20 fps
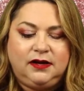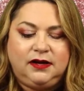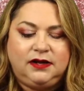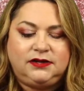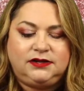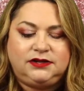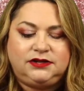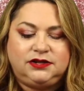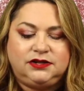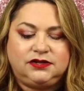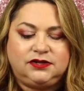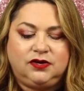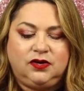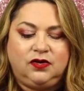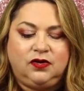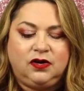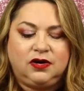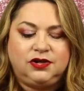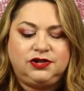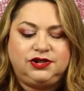It's just
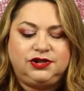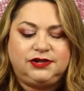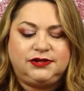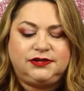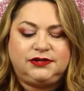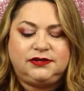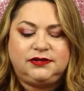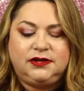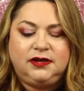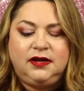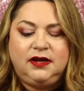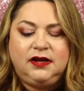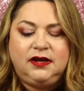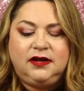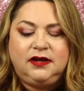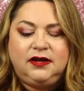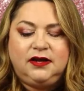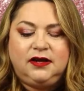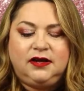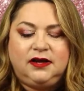gorgeous.
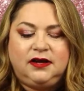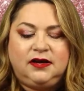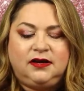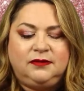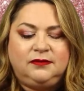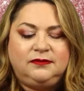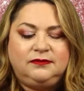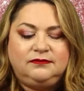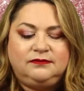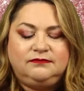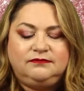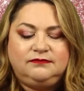Um,